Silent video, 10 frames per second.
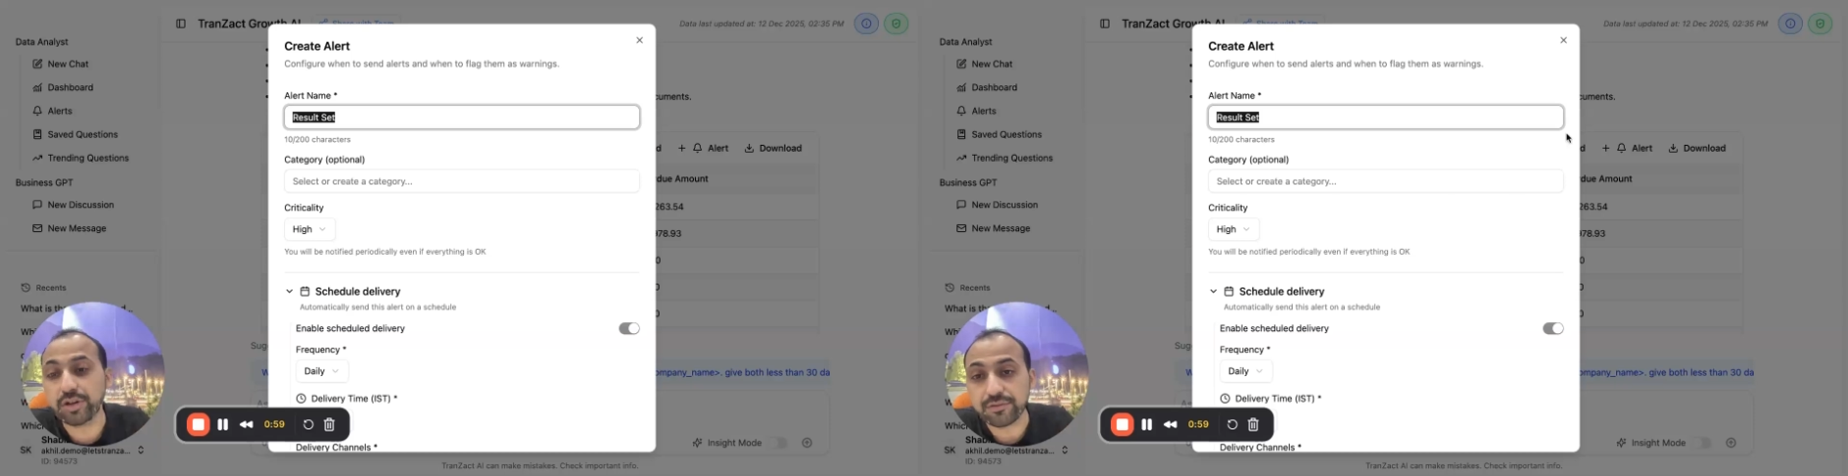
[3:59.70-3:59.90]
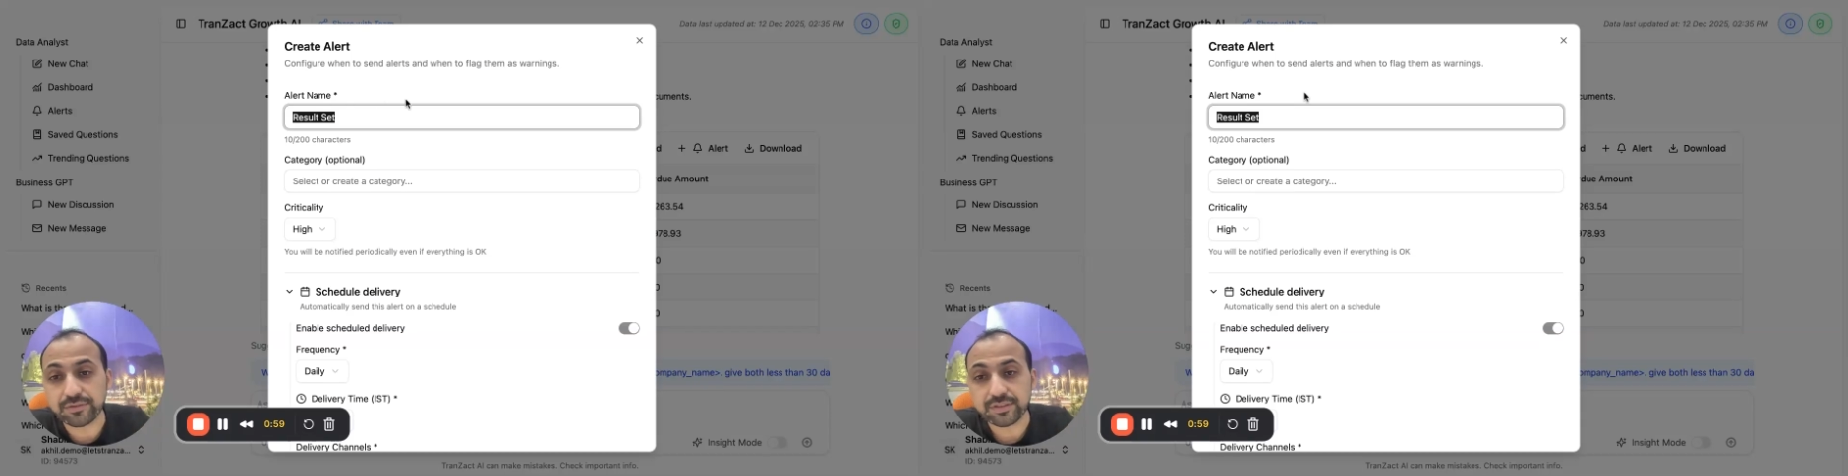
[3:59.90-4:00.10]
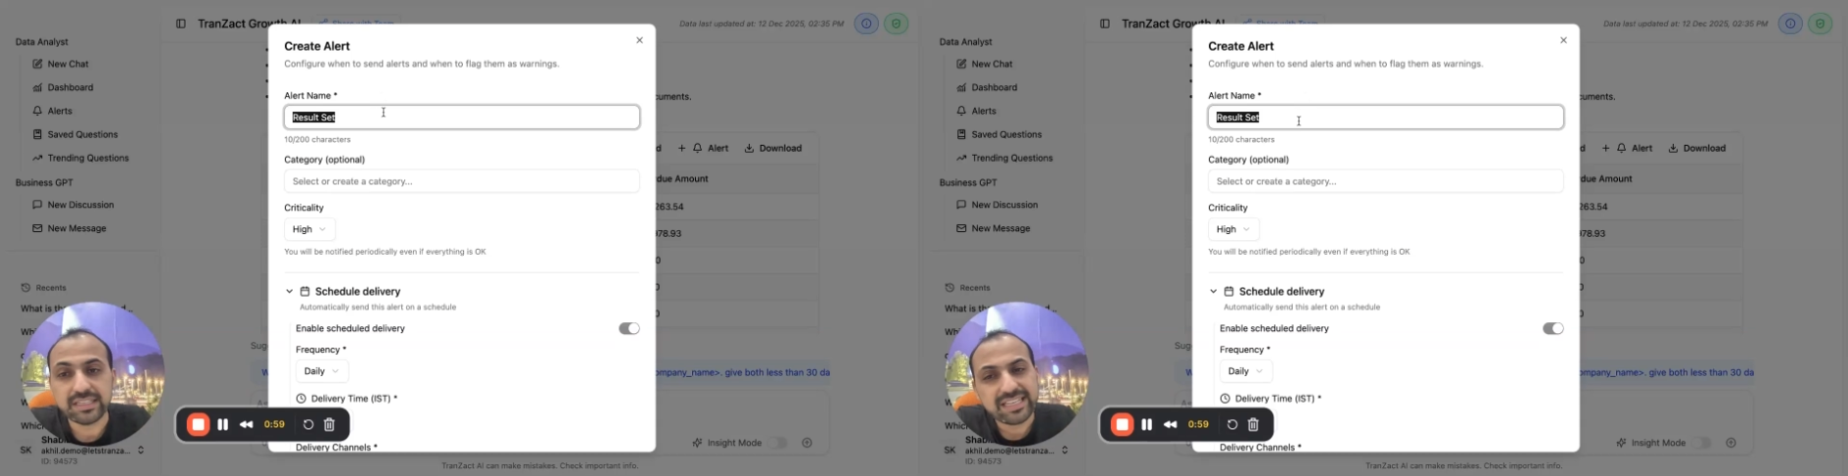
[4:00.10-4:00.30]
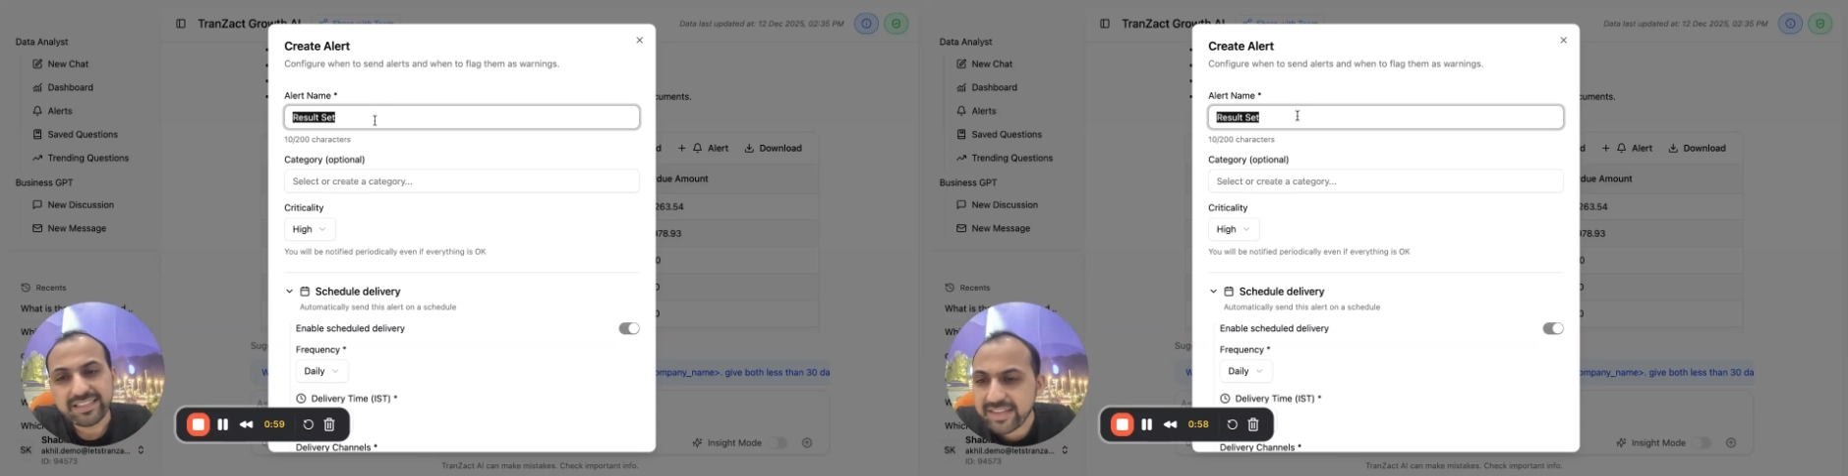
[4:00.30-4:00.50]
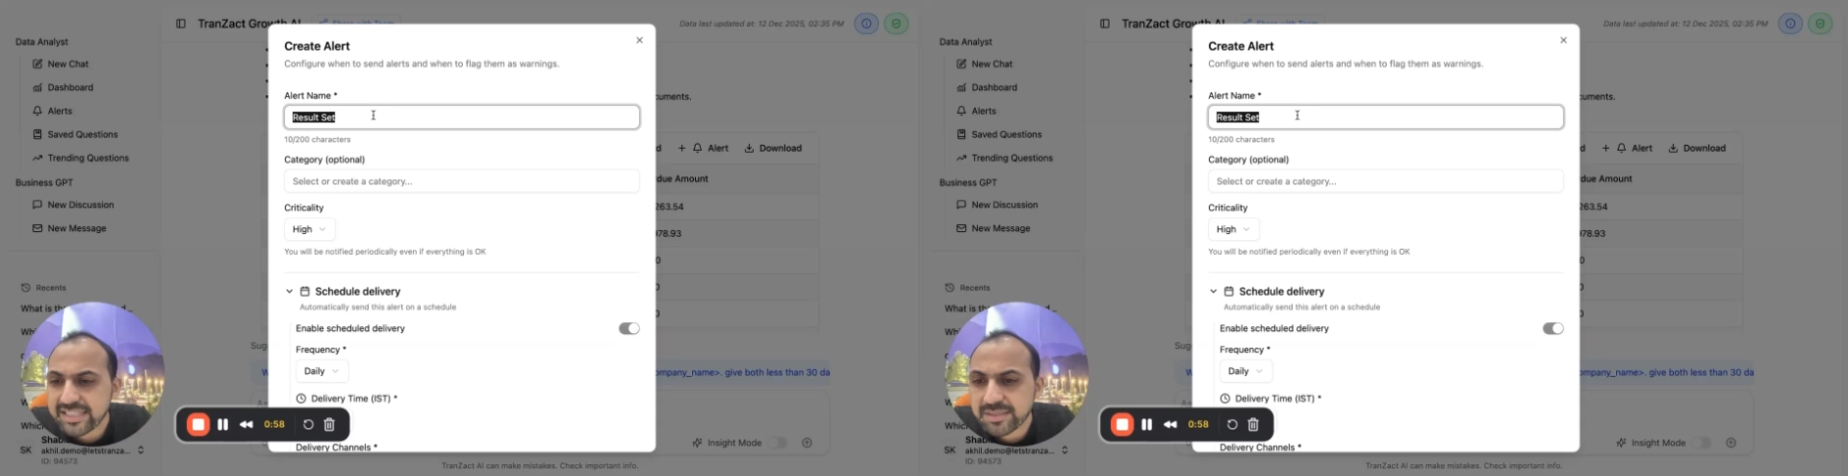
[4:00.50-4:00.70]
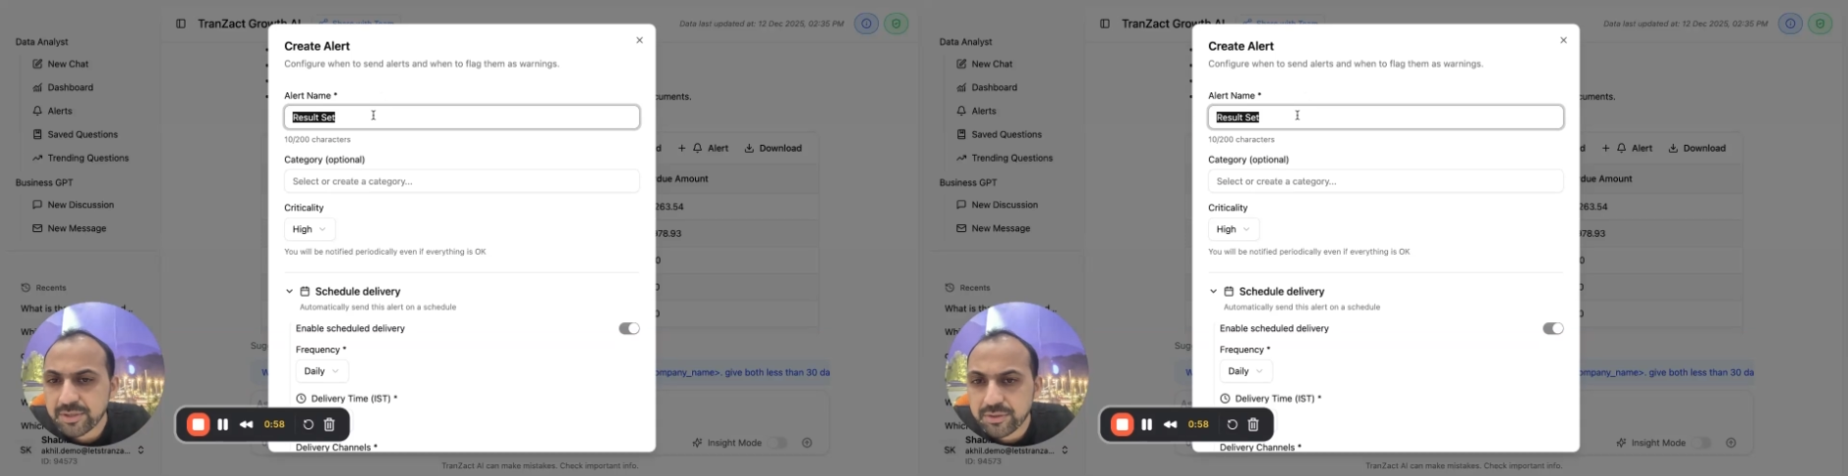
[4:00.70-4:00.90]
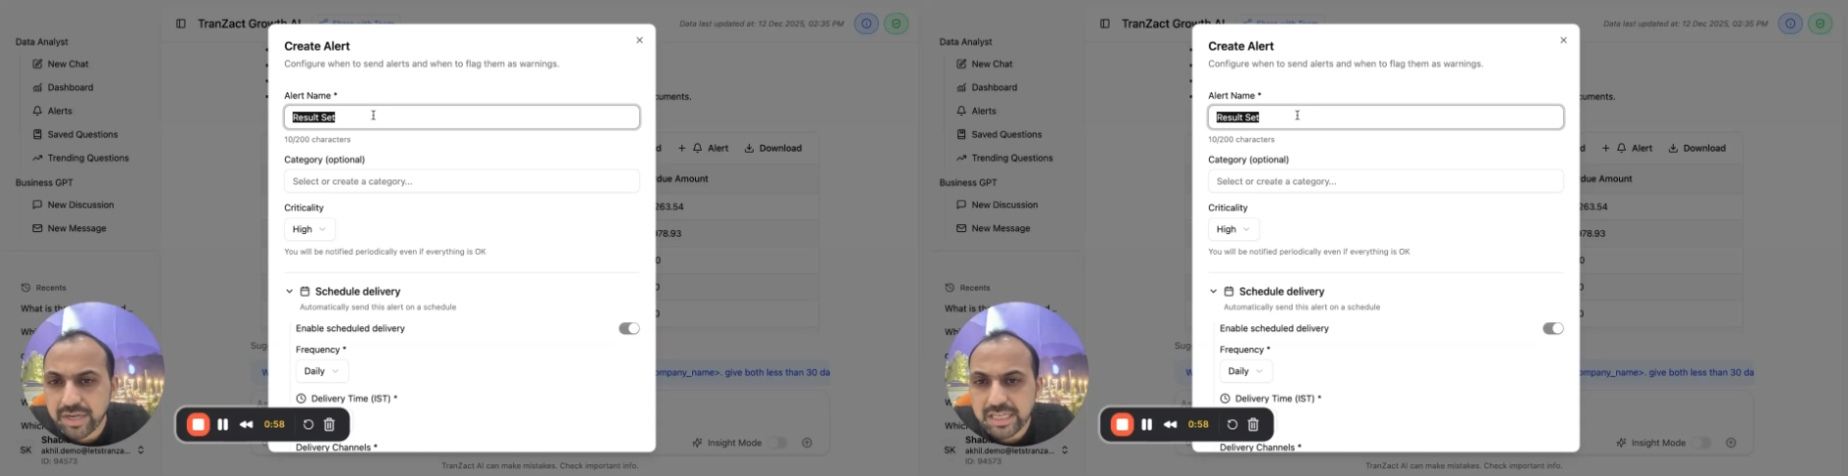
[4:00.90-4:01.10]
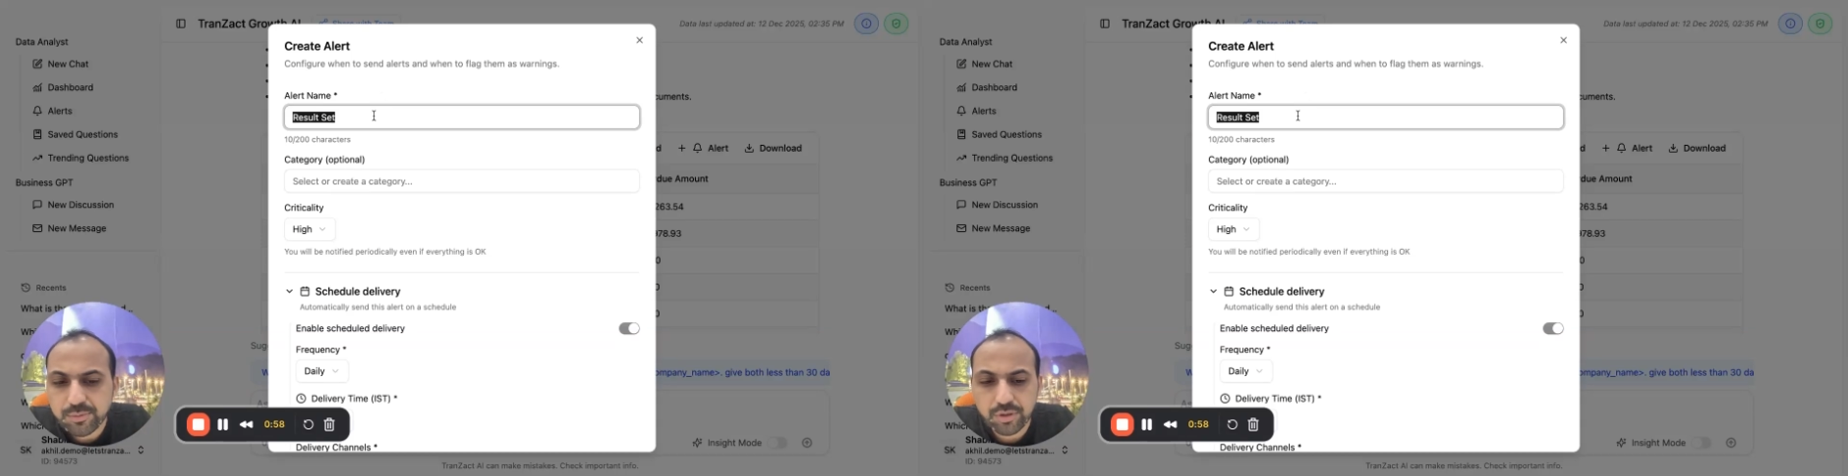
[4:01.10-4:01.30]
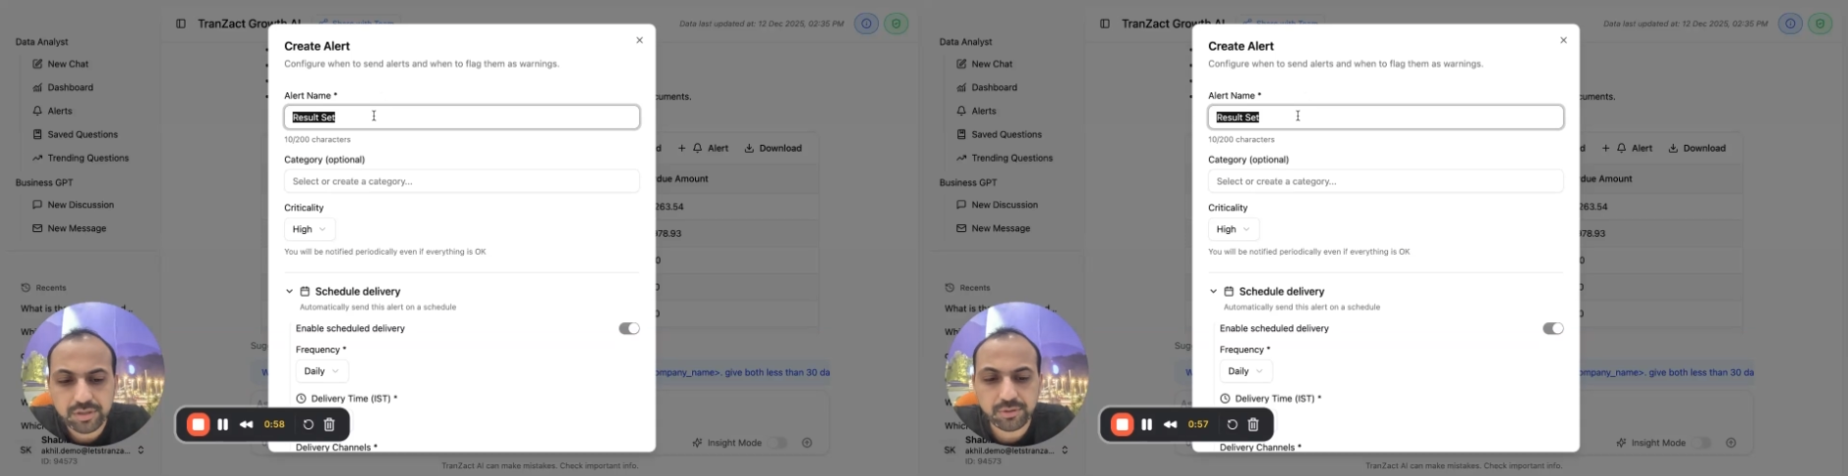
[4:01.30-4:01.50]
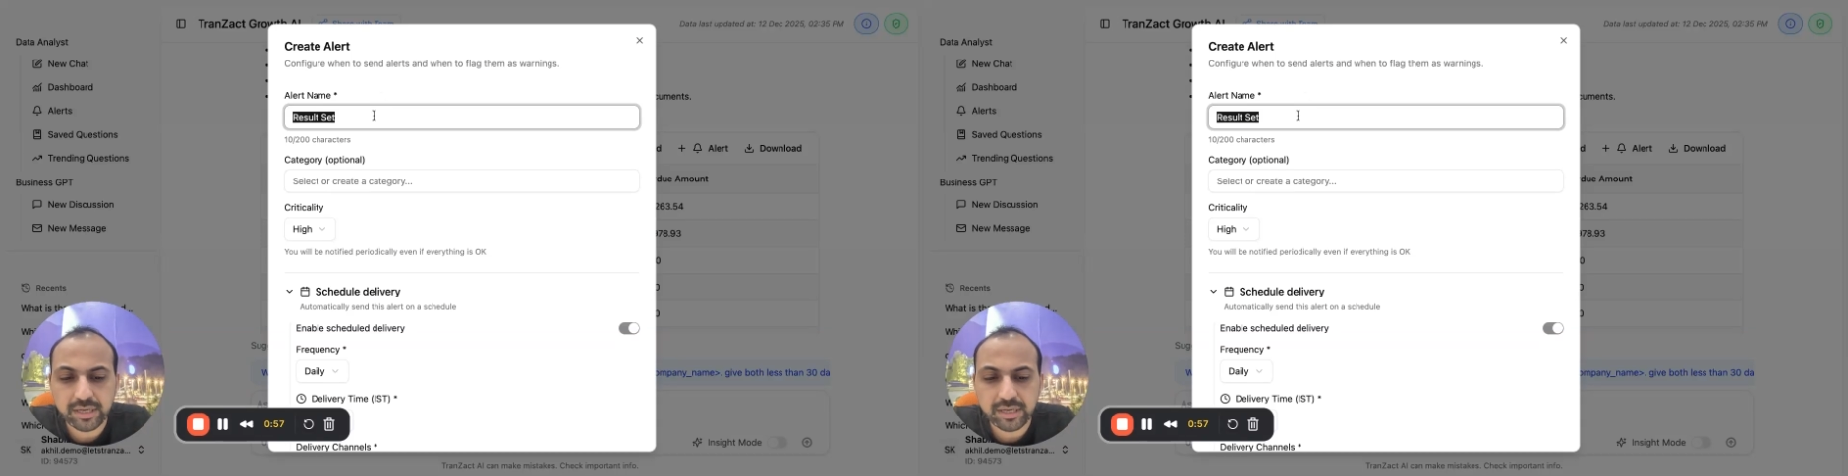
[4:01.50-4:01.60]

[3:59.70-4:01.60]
goes off. Very similar to dashboard,